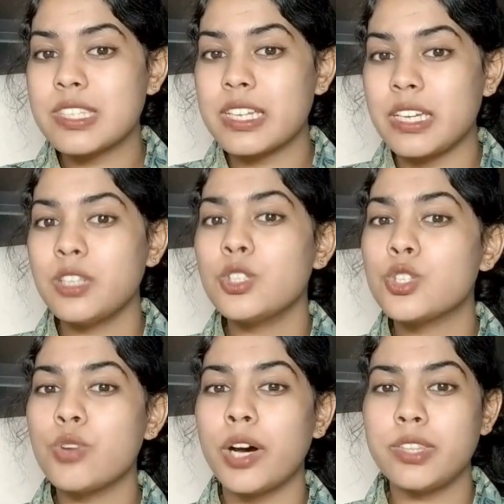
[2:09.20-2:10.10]
skin
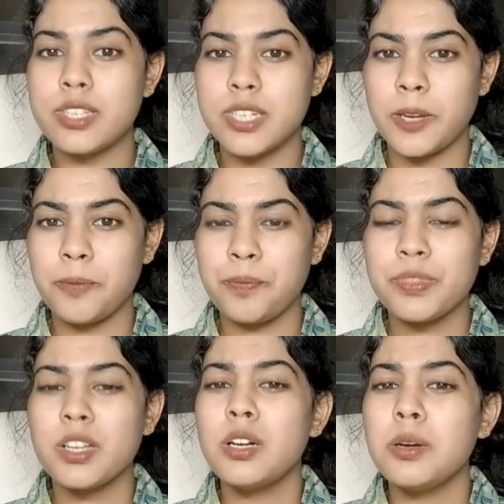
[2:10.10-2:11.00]
throughout the day,
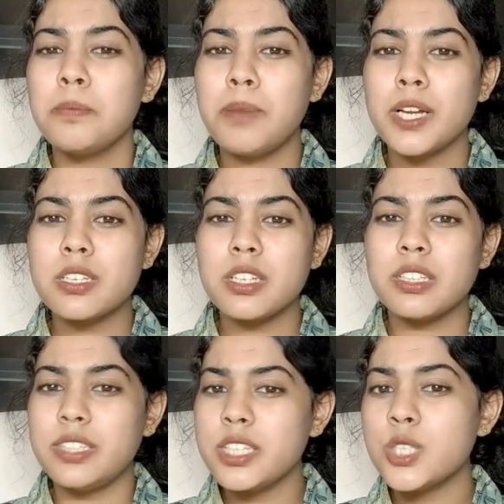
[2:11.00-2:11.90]
but
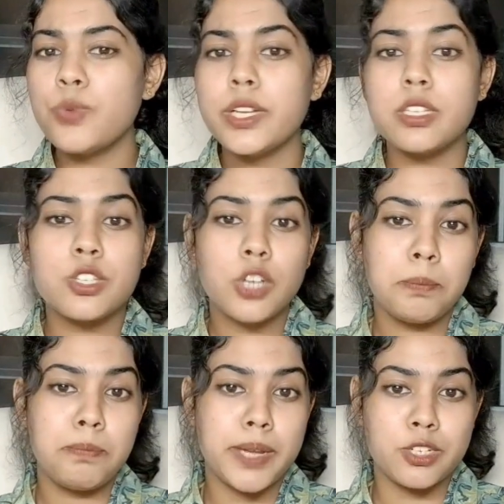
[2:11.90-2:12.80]
this sweat does
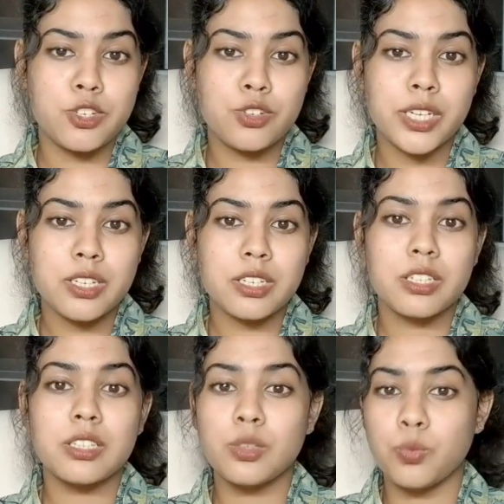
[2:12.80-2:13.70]
not penetrate
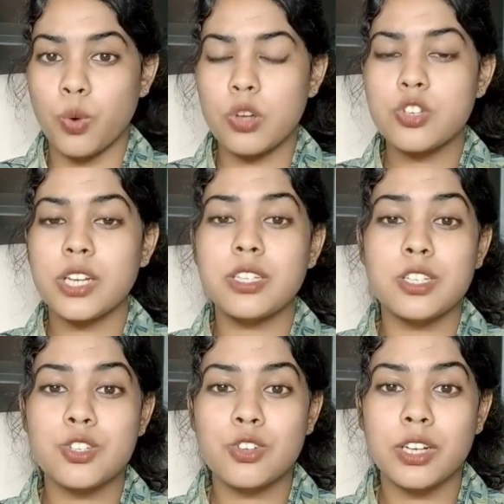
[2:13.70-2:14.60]
the watch and
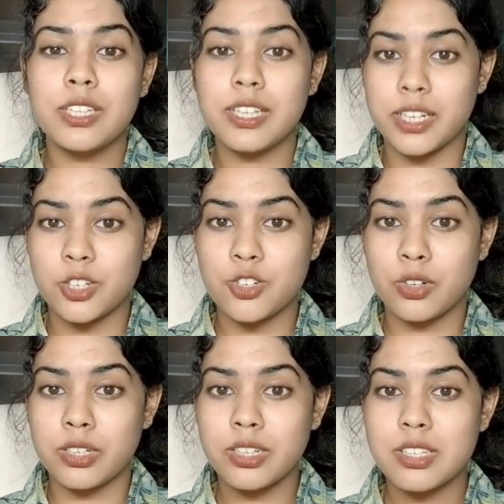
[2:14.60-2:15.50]
destroy the
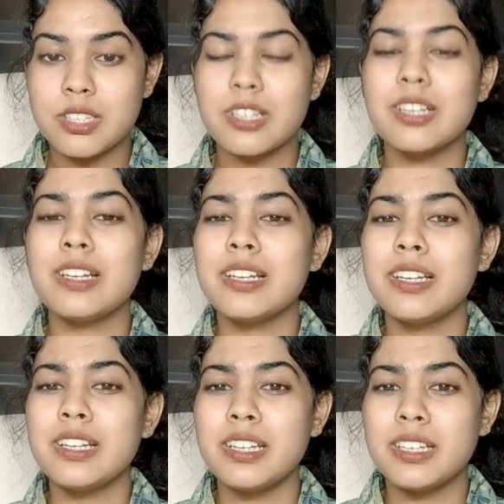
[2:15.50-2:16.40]
electronics.
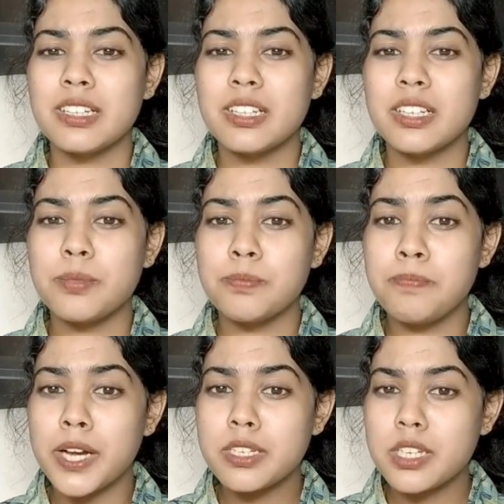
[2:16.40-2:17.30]

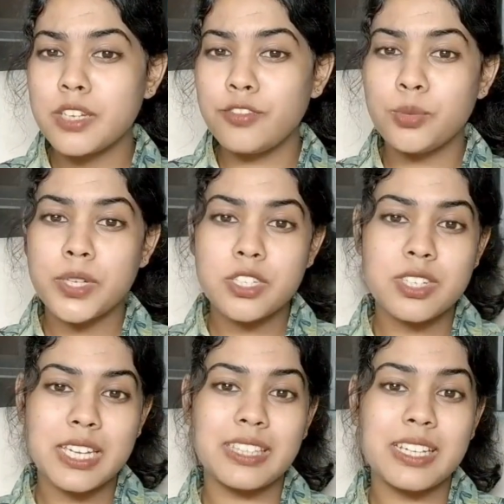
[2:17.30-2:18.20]
But if you were to
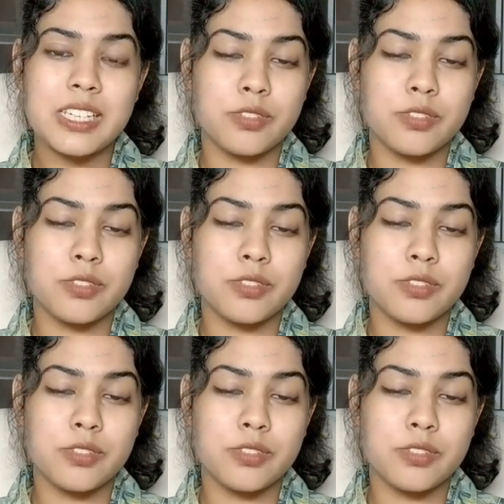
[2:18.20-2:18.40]
take that